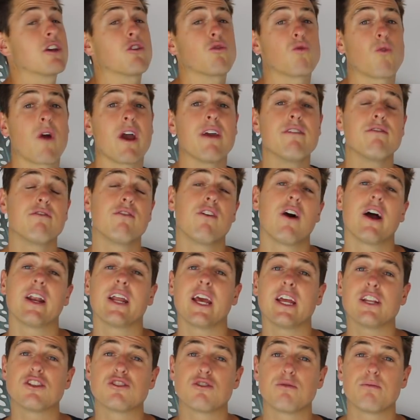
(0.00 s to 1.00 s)
a great
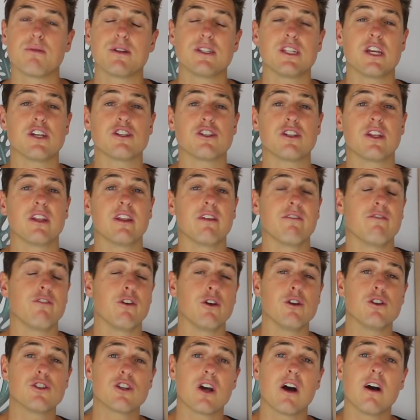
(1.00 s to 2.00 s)
financial position in the
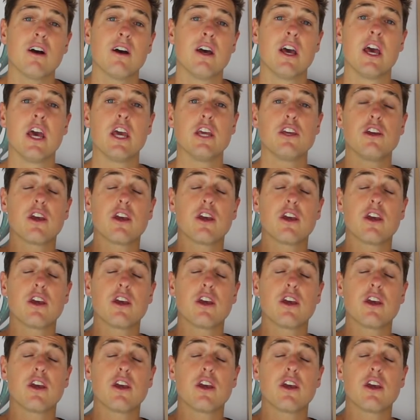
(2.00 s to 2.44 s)
future.